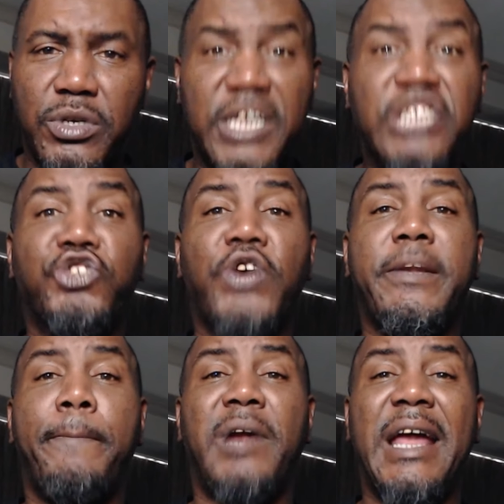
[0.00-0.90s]
is trying to
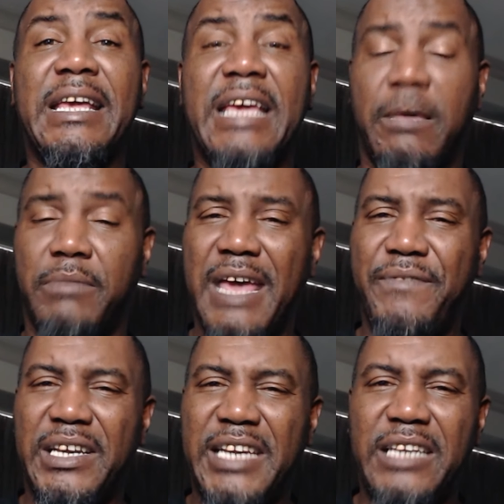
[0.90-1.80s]
play him. Heavy
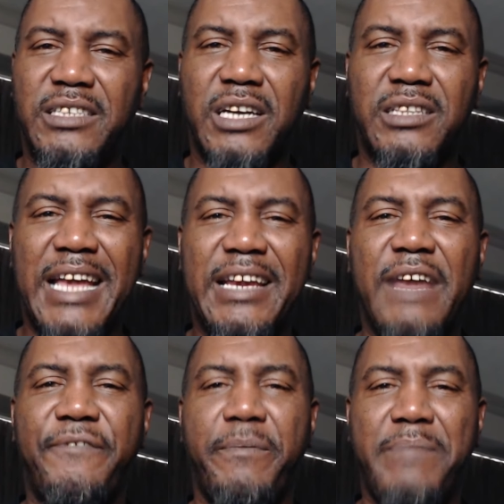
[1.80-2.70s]
D took that
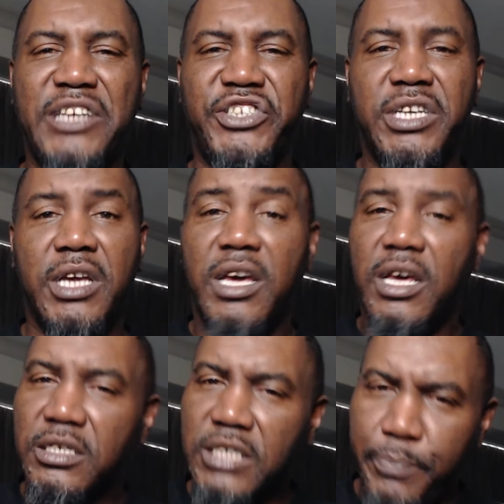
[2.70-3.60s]
information
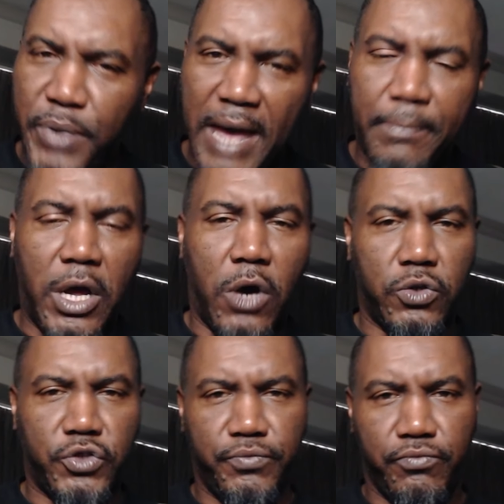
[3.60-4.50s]
to
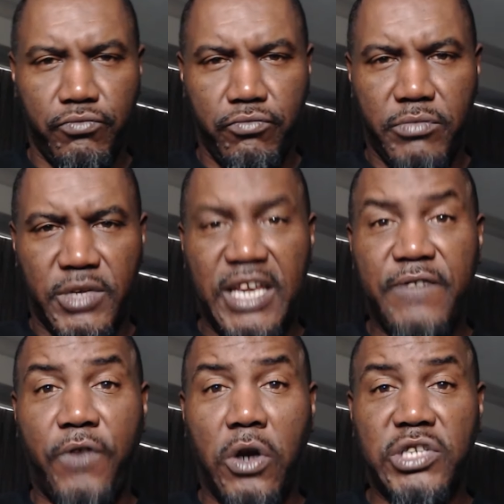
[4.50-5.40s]
Pablo's. He
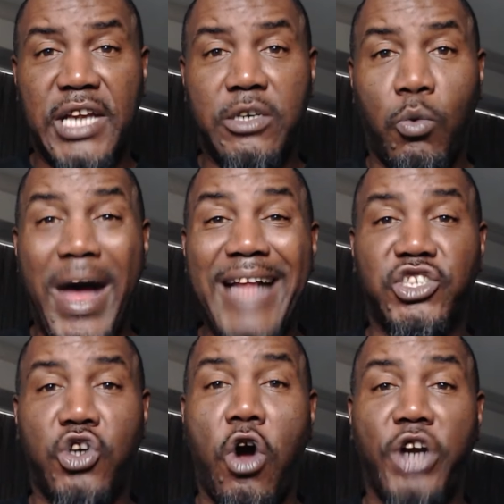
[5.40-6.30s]
first let the Watts
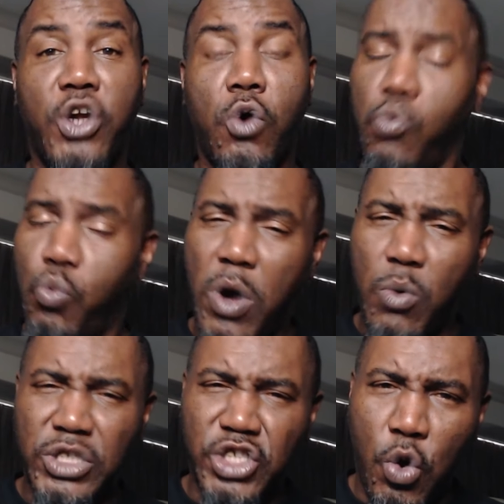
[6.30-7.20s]
car know what
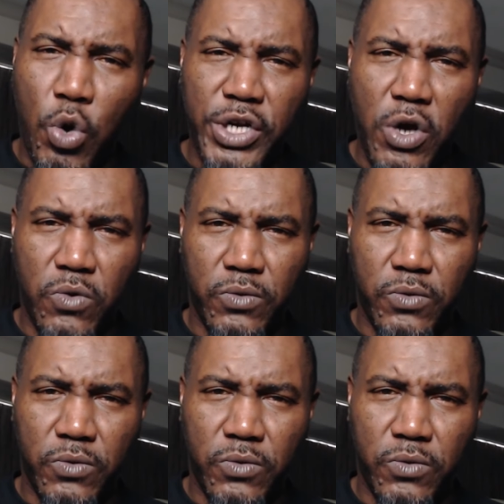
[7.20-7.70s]
was going on.